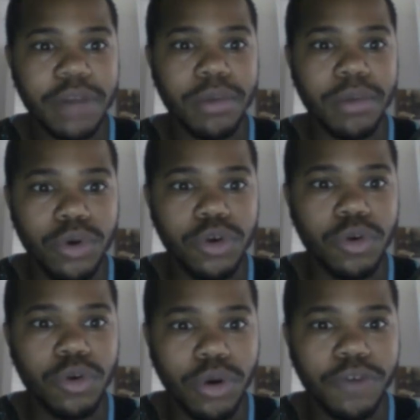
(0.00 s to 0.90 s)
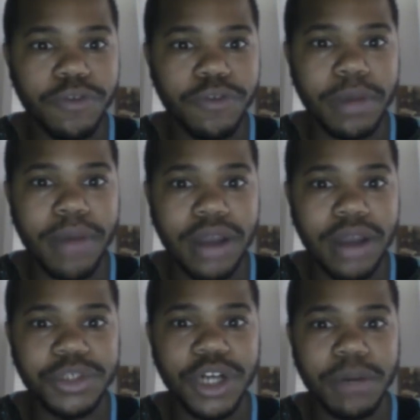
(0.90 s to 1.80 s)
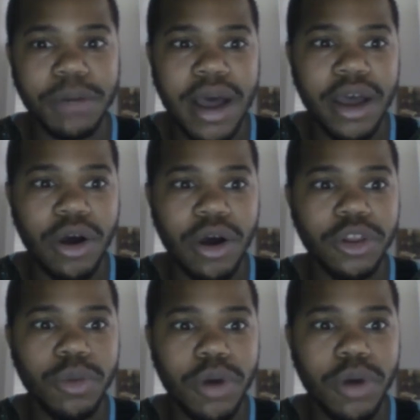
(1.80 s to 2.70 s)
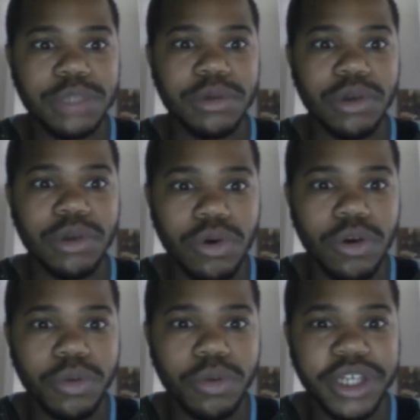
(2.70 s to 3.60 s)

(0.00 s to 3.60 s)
and Baruch wrote from the mouth of Jeremiah all the words of the Lord,